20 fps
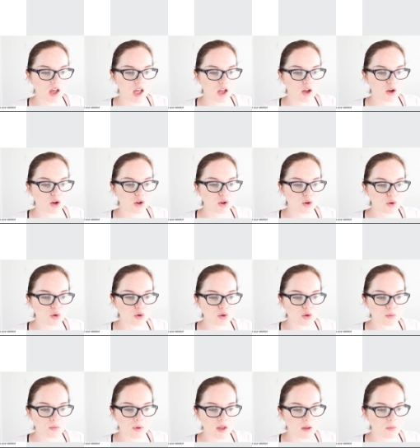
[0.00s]

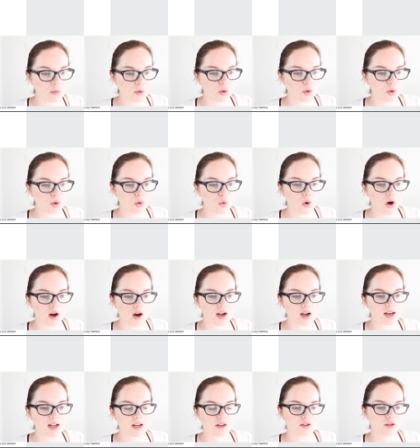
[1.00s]
include people who are
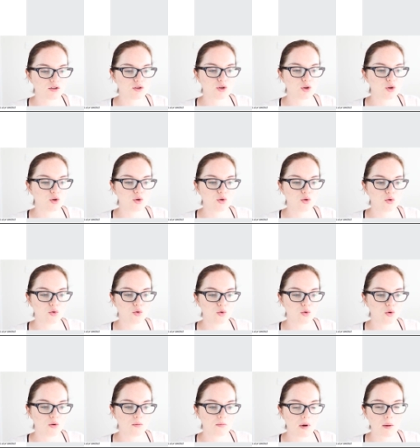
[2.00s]
connected
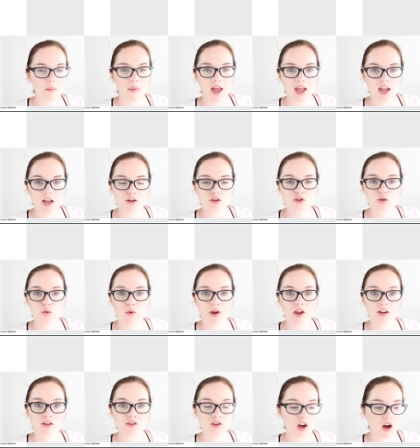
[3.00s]
to my page, so I
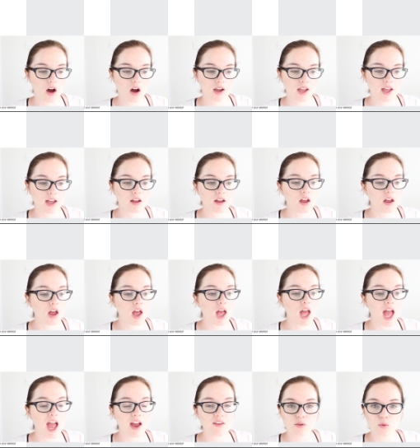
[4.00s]
could target
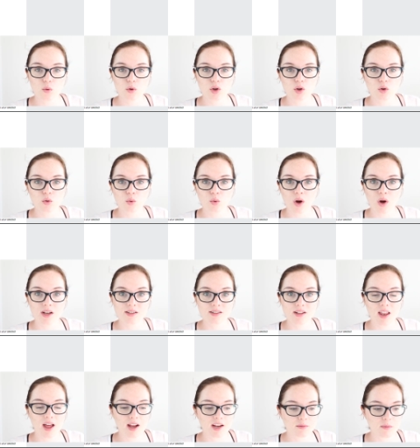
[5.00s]
everyone who has
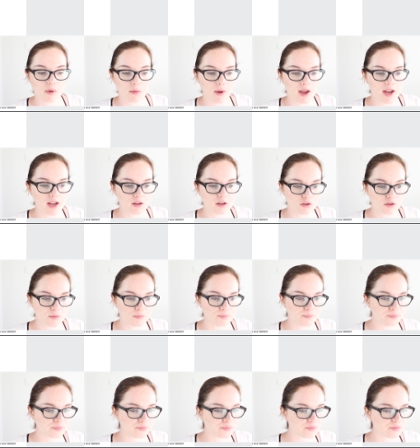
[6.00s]
liked my page.
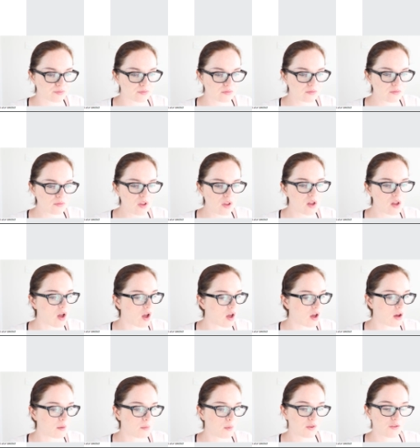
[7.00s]

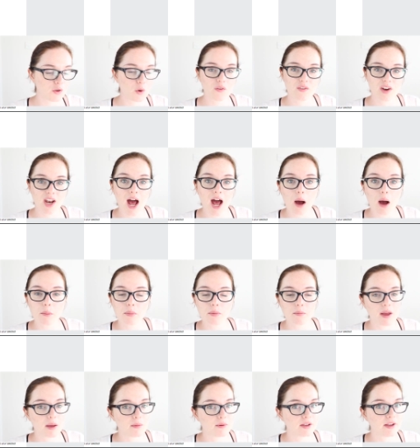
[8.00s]
If you have an app,
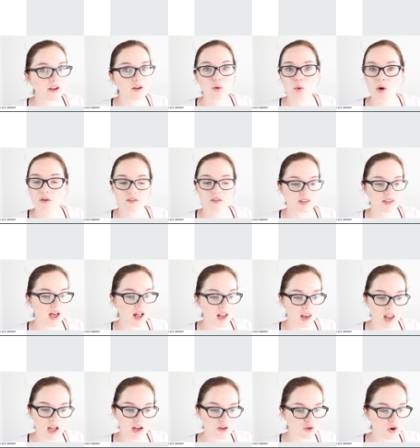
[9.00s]
maybe whoever's
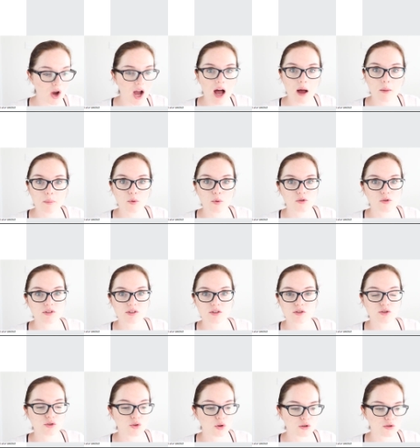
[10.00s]
liked your app or has
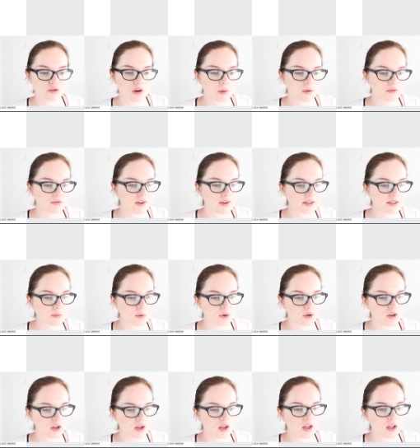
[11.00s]
installed your app on Facebook.